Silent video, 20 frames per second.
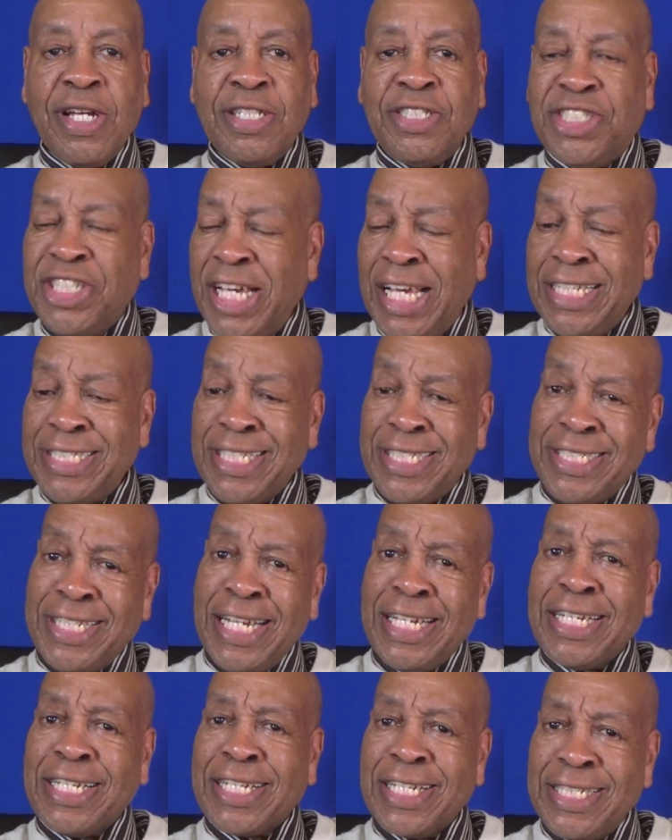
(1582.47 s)
Jesus
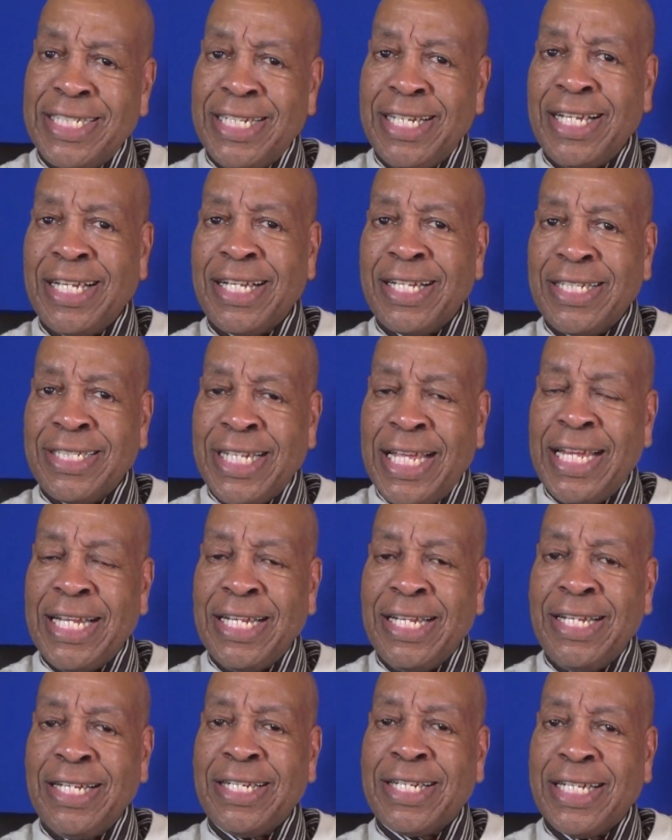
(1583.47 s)

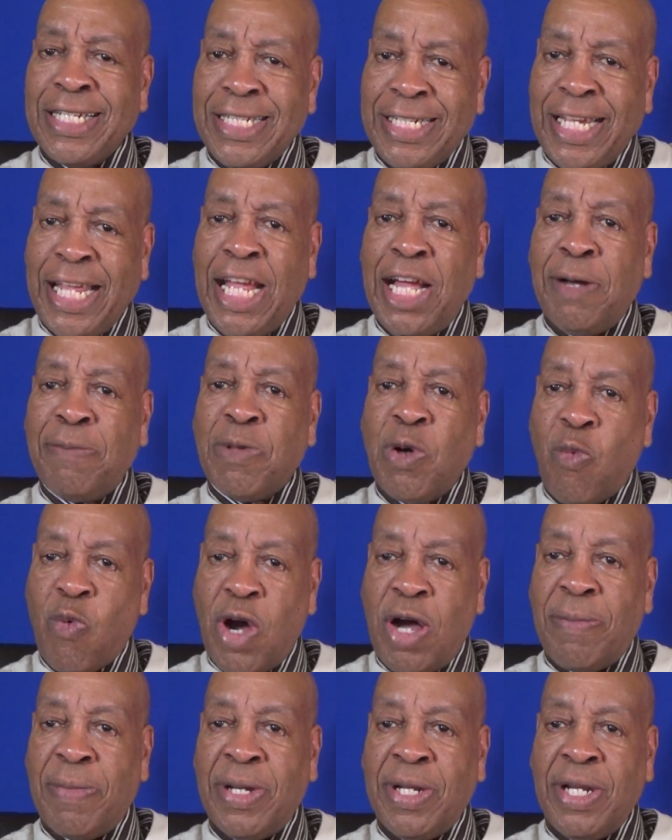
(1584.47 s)
didn't condemn the
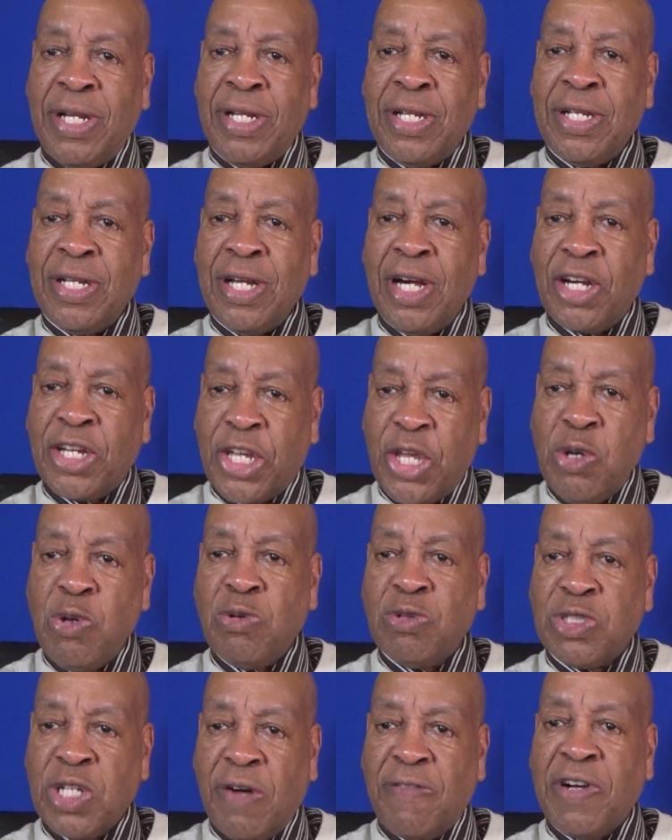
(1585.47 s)
woman
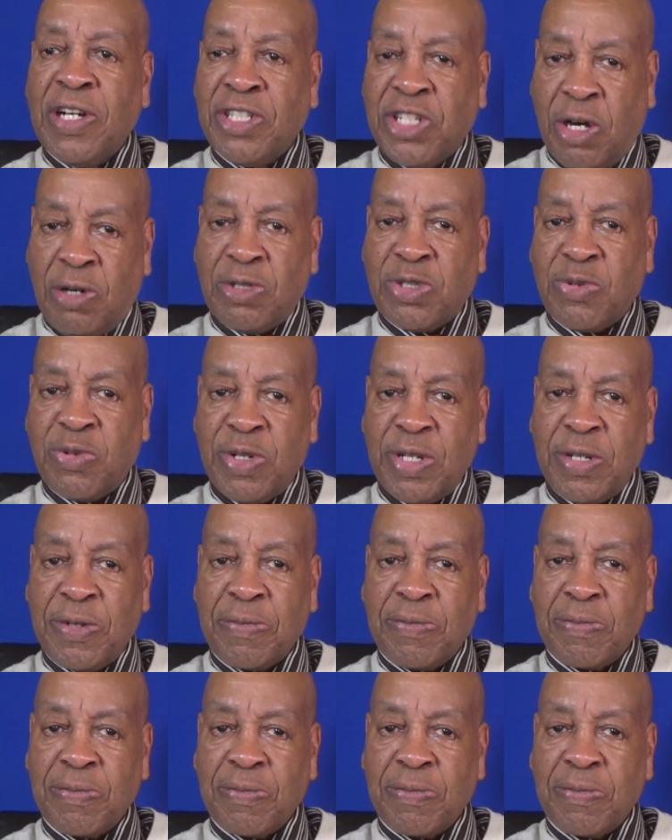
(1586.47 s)
accused of adultery,